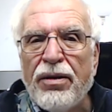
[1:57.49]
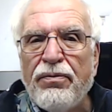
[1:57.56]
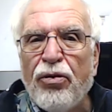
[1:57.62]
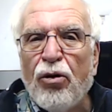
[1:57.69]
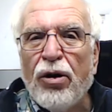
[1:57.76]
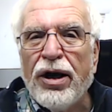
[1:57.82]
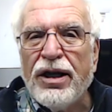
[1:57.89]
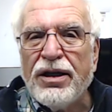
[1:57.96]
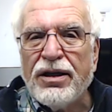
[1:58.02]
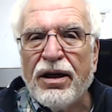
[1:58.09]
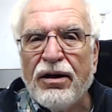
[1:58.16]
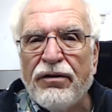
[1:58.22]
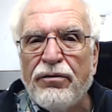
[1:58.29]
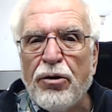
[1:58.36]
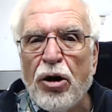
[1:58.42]
point
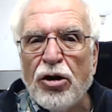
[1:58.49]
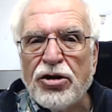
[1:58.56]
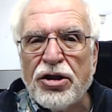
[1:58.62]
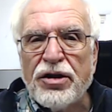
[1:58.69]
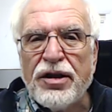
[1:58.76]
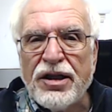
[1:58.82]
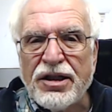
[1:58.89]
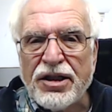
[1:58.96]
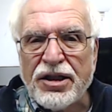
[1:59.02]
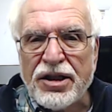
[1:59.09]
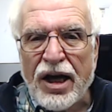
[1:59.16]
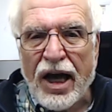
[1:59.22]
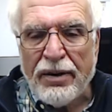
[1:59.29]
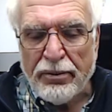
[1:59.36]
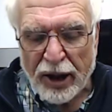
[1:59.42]
of most of these
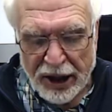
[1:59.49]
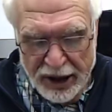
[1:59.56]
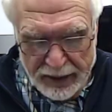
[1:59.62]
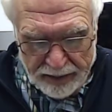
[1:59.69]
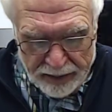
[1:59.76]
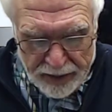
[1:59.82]
assignments.